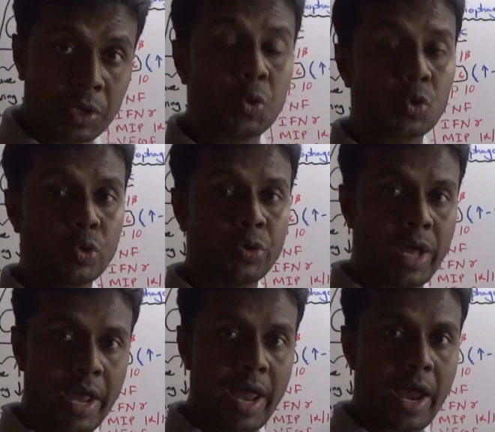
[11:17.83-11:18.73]
you should
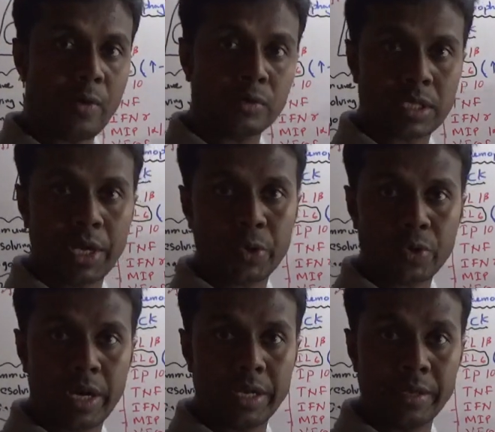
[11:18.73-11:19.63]
have
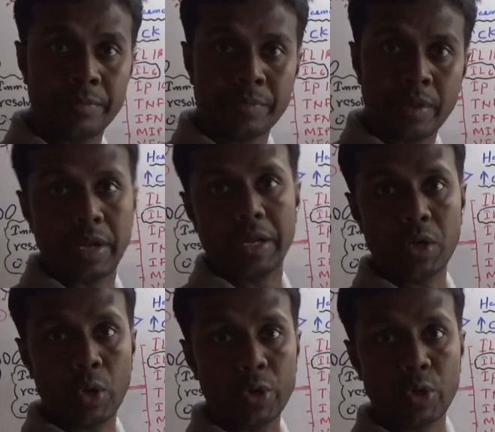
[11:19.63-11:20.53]
cytokine in
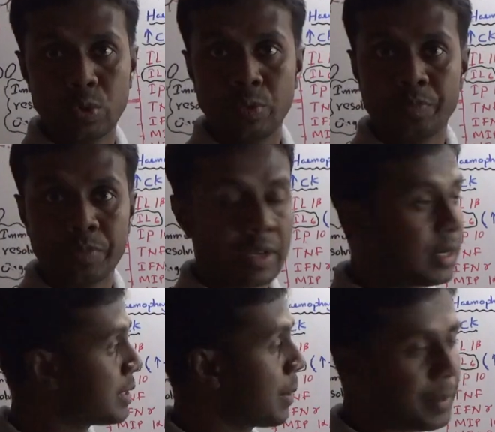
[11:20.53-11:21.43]
order to
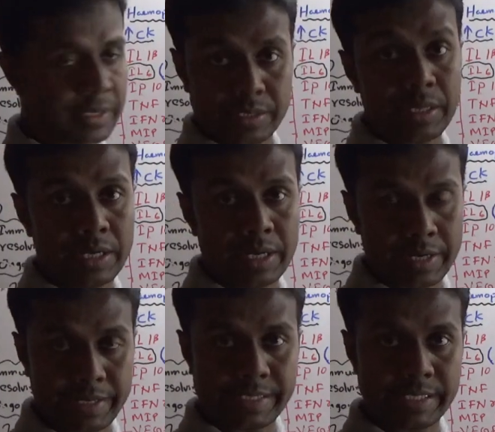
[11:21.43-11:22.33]
suppress the
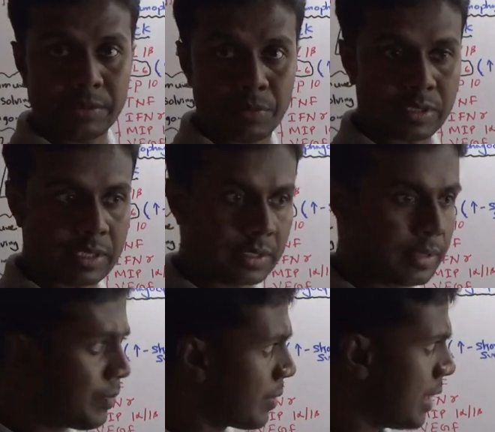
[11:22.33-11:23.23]
disease process.
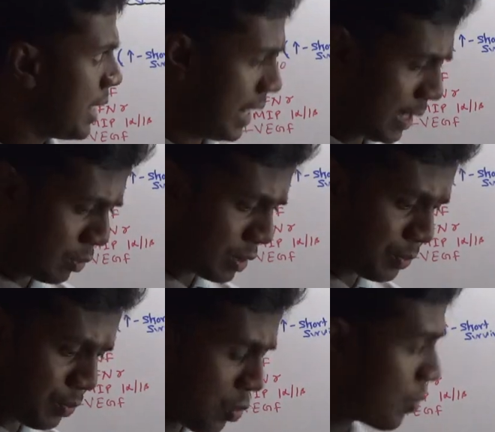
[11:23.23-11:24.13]
It was
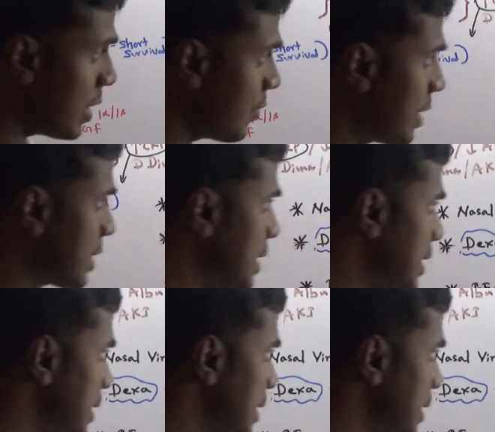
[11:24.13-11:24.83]
proven with